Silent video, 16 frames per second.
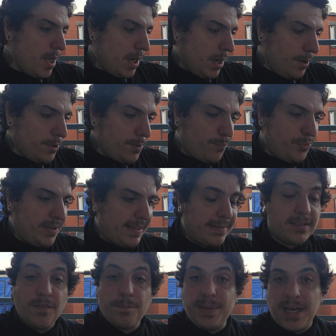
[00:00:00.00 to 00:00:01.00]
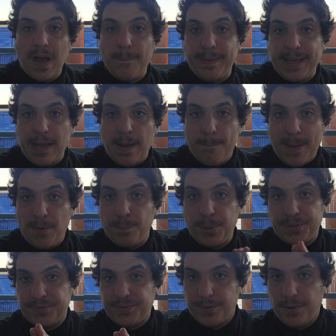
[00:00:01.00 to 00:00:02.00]
under the pretense of becoming a better
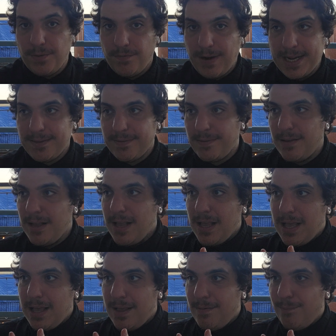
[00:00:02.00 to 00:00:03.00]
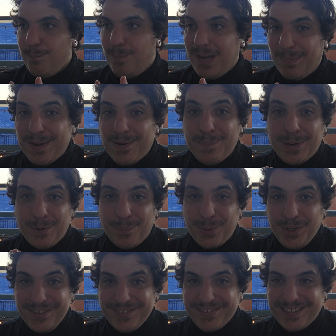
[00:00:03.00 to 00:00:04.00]
person, right? Becoming a better
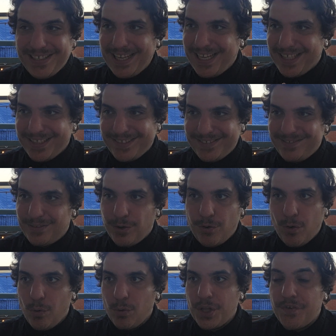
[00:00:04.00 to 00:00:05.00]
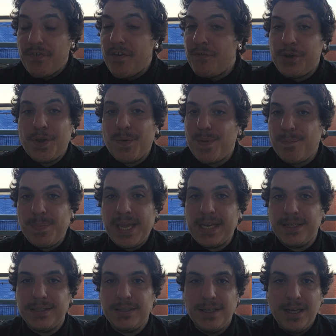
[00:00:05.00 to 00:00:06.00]
person is the goal of every human
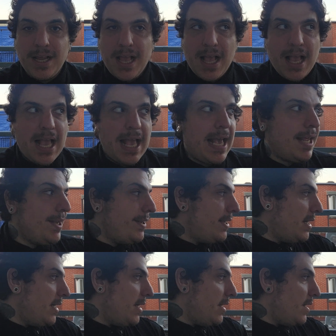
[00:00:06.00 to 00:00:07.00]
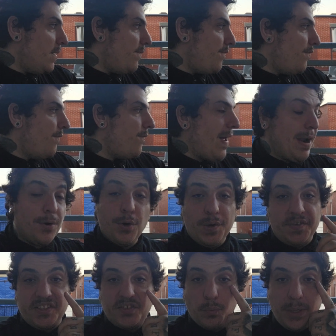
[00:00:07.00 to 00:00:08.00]
being. And I don't know
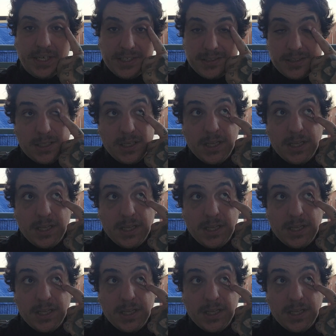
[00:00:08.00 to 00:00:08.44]
if it's weird,